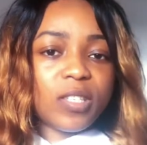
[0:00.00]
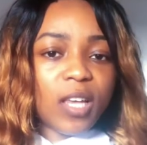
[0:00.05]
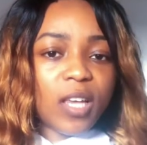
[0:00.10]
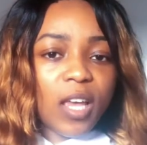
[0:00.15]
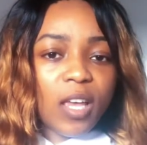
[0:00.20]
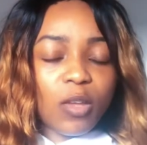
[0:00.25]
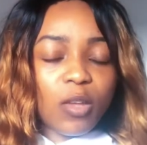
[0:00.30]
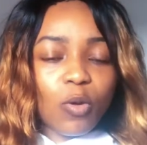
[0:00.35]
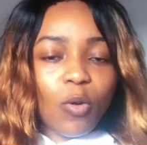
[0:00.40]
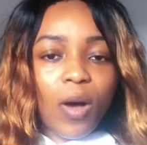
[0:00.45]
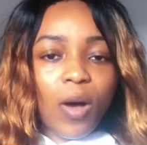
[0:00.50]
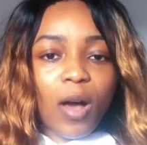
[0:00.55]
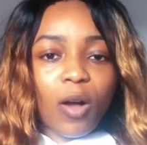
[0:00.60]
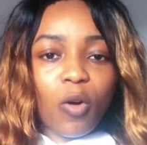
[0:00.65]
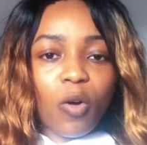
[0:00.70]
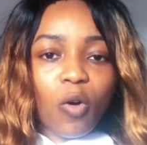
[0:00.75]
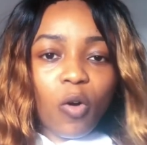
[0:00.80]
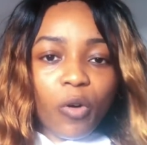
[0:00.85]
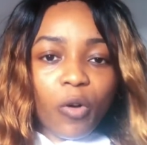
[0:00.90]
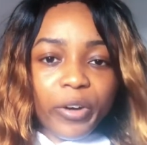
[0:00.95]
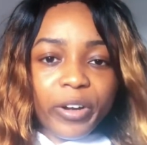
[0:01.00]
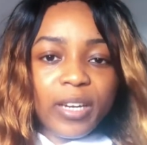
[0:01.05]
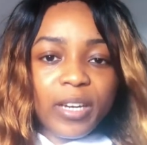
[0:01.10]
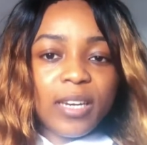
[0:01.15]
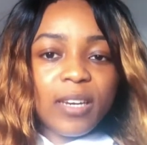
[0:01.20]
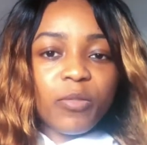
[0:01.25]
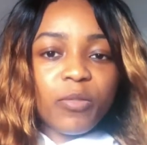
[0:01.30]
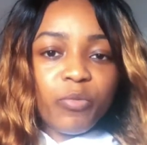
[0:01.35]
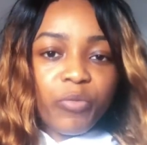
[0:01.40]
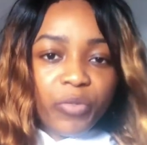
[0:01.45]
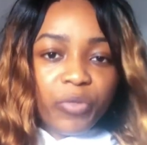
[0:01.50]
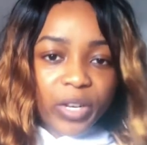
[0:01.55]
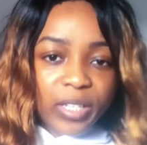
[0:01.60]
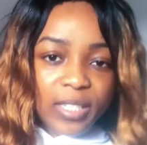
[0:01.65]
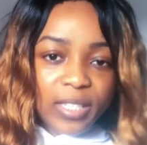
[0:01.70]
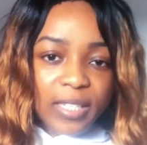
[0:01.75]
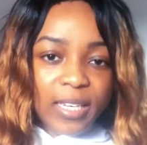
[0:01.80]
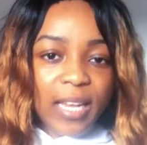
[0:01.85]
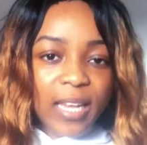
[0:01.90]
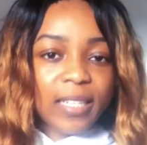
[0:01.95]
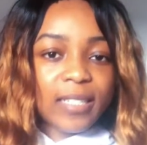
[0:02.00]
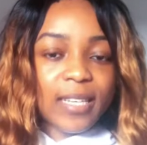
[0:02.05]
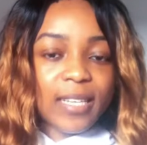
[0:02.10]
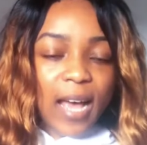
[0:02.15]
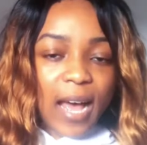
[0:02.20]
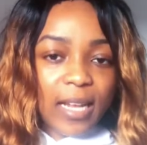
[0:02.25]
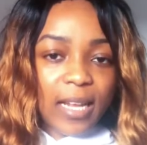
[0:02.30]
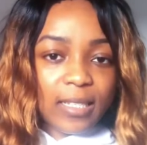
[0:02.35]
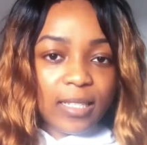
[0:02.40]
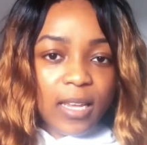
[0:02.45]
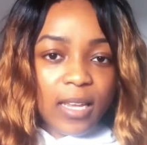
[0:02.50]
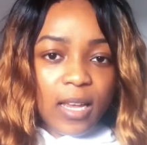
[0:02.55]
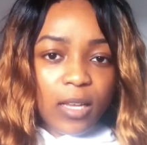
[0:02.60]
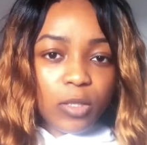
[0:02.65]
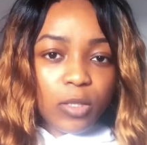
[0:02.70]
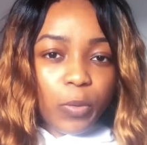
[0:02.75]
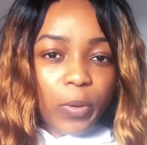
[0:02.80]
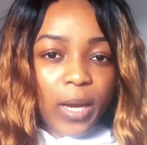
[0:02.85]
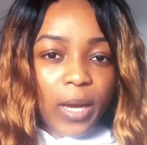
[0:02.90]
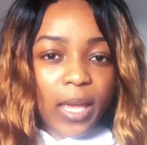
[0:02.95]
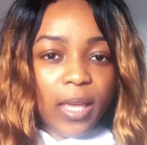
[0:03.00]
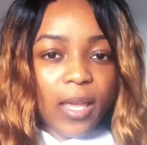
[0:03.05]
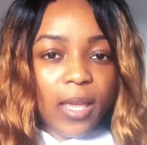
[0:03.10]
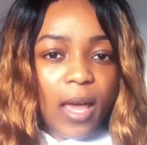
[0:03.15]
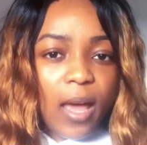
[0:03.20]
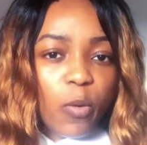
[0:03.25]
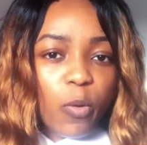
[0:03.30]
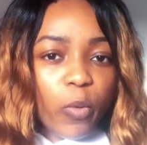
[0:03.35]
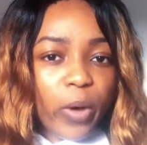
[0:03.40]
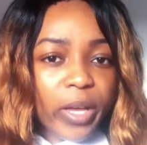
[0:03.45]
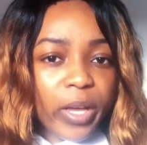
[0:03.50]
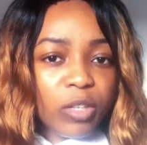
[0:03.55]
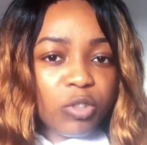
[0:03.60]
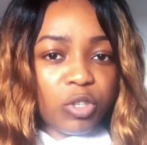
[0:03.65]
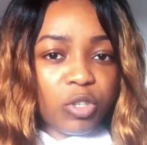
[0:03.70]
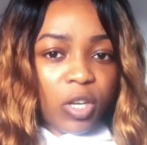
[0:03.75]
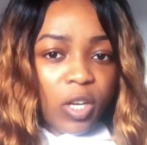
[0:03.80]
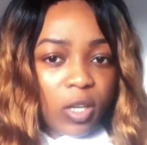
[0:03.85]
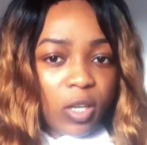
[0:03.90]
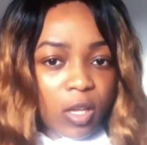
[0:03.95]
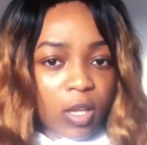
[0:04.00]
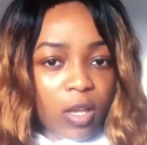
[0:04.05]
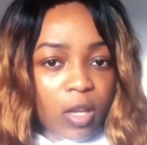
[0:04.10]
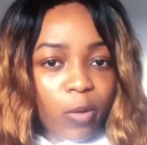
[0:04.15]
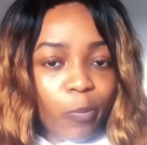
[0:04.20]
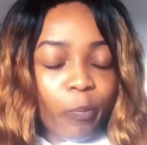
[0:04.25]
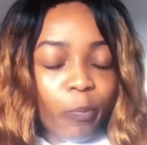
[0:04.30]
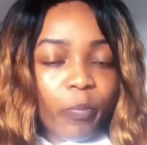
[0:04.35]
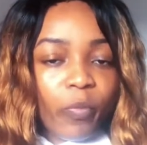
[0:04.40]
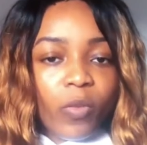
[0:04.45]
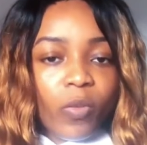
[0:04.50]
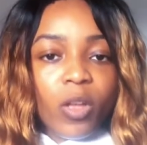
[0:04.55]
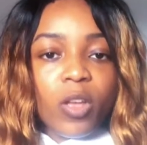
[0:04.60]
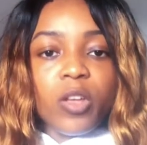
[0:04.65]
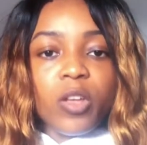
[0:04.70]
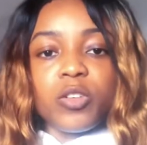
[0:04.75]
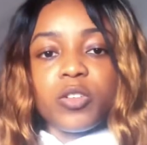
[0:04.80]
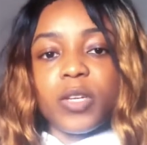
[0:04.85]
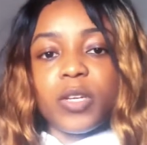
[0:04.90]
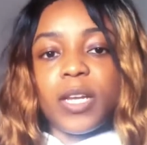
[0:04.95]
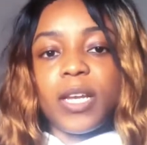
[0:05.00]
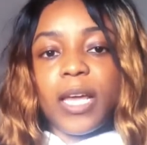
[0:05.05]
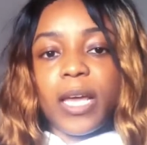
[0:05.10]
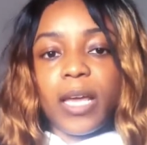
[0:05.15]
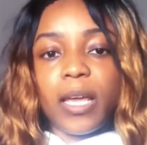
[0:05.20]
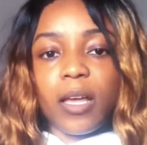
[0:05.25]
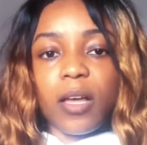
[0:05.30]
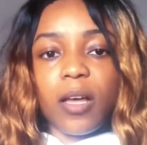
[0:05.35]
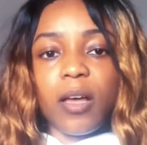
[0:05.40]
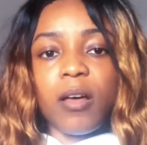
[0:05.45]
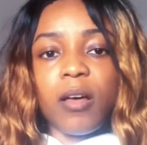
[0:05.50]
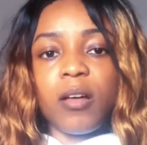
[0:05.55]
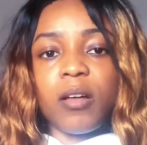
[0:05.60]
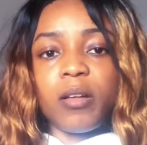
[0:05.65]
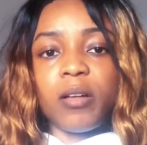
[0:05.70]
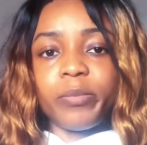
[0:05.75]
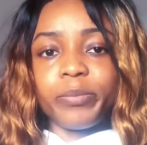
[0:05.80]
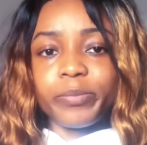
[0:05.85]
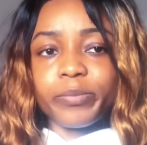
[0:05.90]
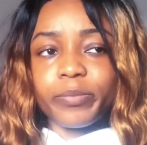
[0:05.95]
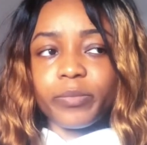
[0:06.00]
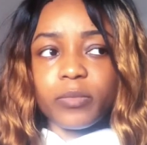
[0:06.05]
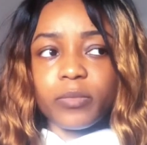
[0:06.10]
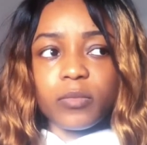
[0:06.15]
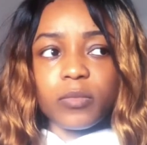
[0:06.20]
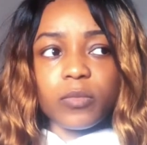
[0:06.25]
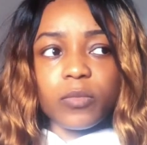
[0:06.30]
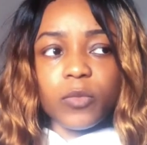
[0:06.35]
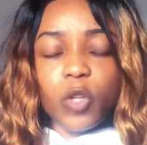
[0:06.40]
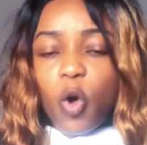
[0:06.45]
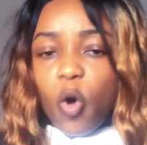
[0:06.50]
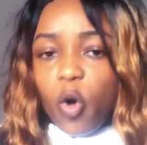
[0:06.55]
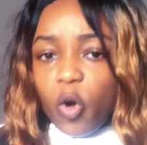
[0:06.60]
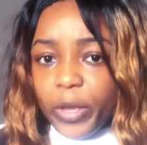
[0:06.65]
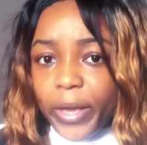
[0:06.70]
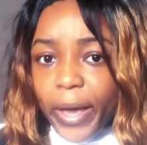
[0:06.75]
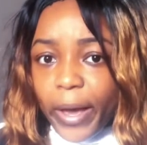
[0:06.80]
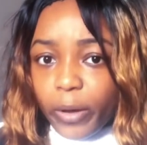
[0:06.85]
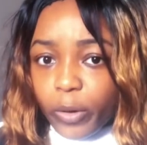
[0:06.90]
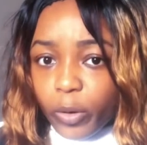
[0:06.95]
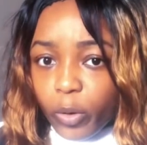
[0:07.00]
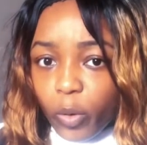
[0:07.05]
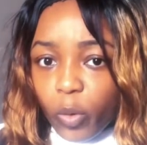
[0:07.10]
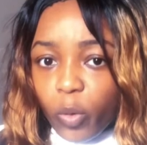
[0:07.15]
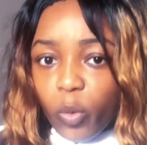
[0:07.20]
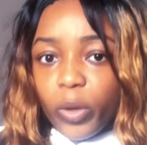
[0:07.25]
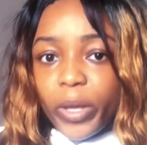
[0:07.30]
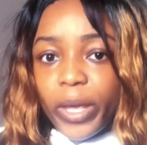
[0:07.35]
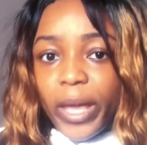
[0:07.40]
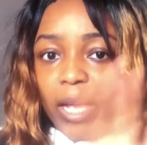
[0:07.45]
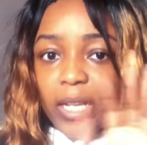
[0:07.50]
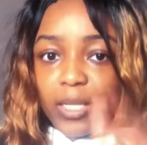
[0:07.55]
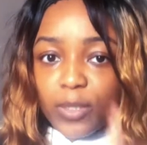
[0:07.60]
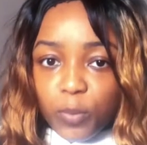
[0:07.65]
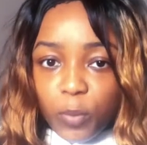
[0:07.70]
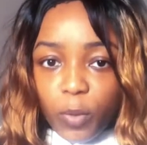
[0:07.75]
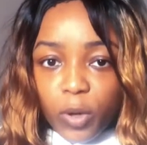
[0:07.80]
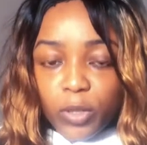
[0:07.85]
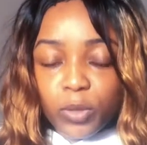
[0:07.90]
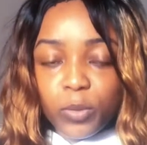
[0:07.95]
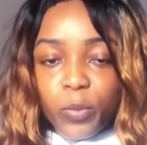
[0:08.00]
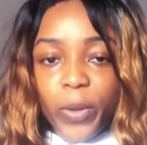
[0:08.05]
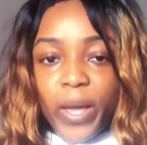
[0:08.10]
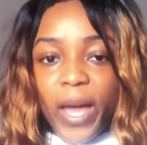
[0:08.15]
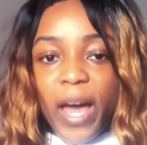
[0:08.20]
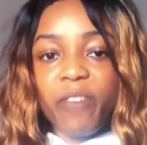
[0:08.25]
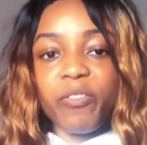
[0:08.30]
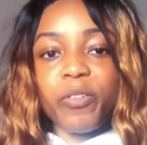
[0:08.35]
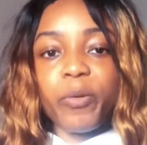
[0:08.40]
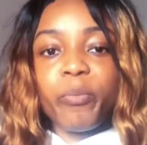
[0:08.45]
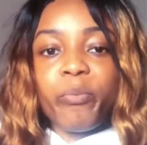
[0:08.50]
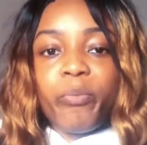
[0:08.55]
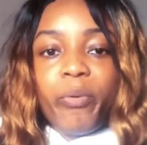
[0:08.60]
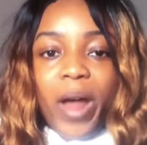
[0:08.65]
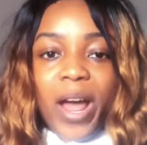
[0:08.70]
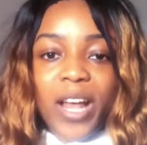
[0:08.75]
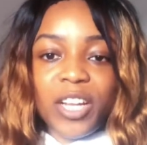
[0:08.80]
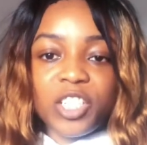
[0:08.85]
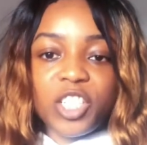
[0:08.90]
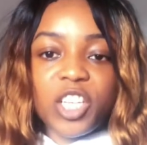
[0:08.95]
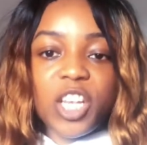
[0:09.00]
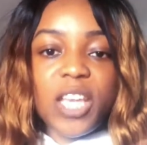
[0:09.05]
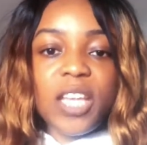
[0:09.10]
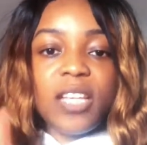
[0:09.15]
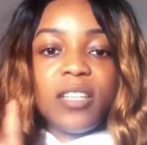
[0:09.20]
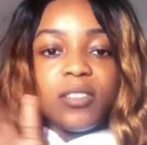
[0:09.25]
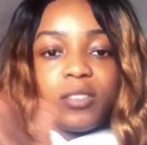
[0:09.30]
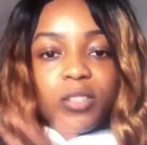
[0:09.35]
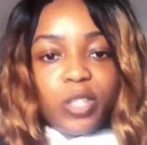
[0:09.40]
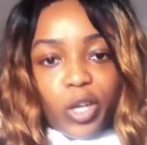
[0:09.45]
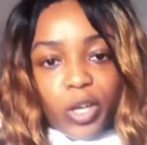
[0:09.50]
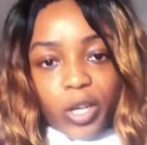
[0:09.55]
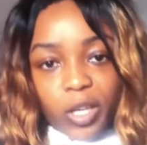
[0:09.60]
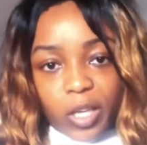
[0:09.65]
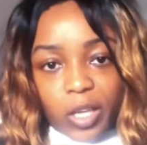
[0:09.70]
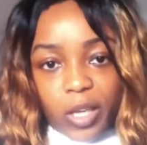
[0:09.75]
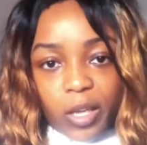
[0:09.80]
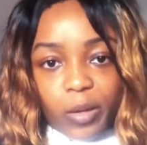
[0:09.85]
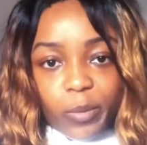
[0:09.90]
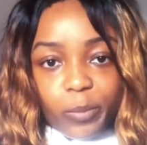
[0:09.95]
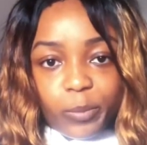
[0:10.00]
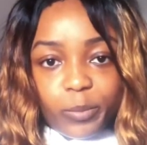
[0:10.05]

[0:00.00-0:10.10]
you are currently resident at? So we're like, yeah, we're in Turkey. So they're like, oh yeah, cool, guess what, we have a branch in Turkey,